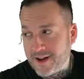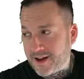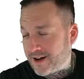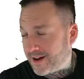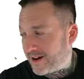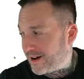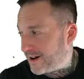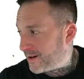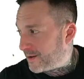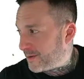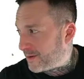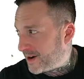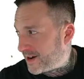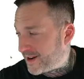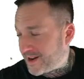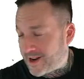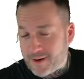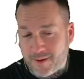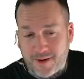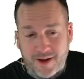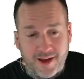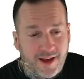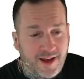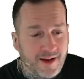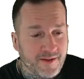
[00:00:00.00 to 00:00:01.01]
Uh, right
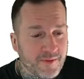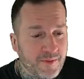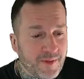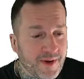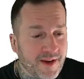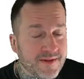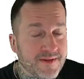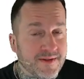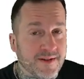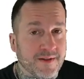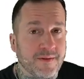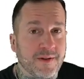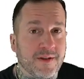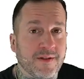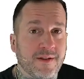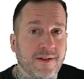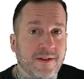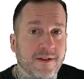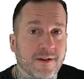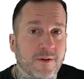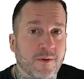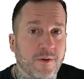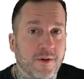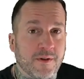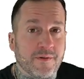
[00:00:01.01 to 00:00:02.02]
now, I have basically the
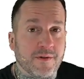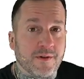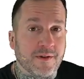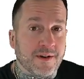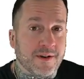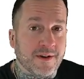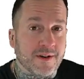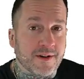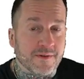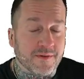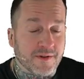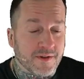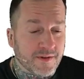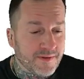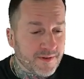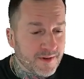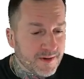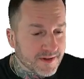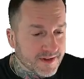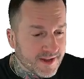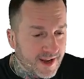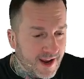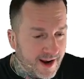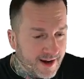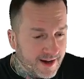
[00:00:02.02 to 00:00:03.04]
equivalent of a
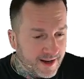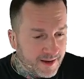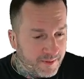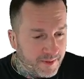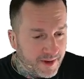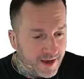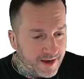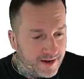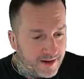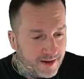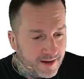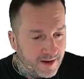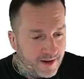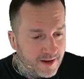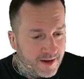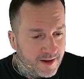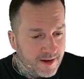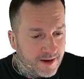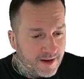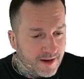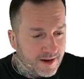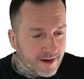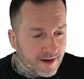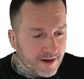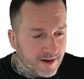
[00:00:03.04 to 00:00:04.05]
full tanning bed,
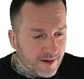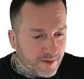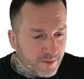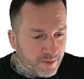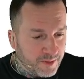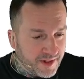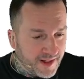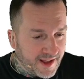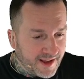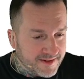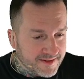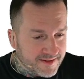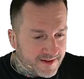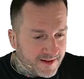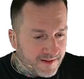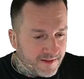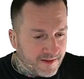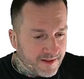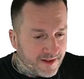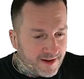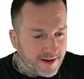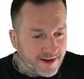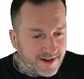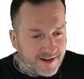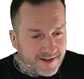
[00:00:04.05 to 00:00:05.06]
uh, blasting
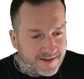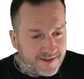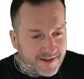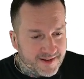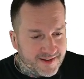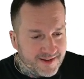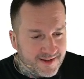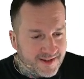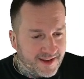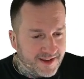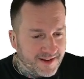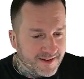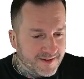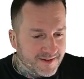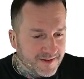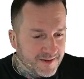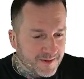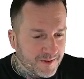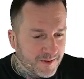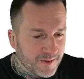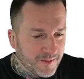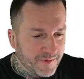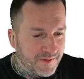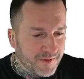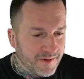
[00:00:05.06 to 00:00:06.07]
light at this thing. So
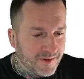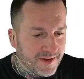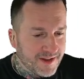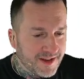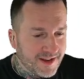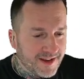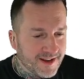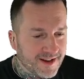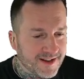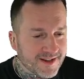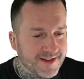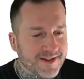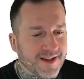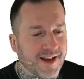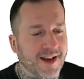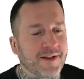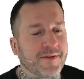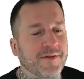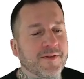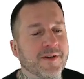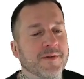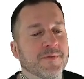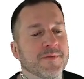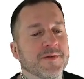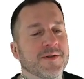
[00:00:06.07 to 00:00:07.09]
hopefully, aside
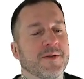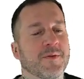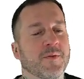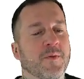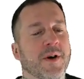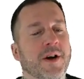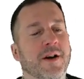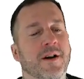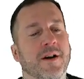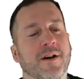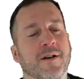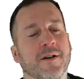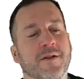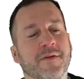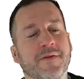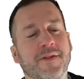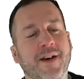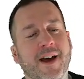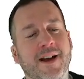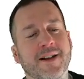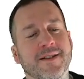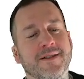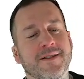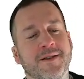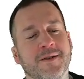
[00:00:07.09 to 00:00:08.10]
from some weird
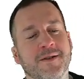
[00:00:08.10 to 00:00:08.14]
artifacts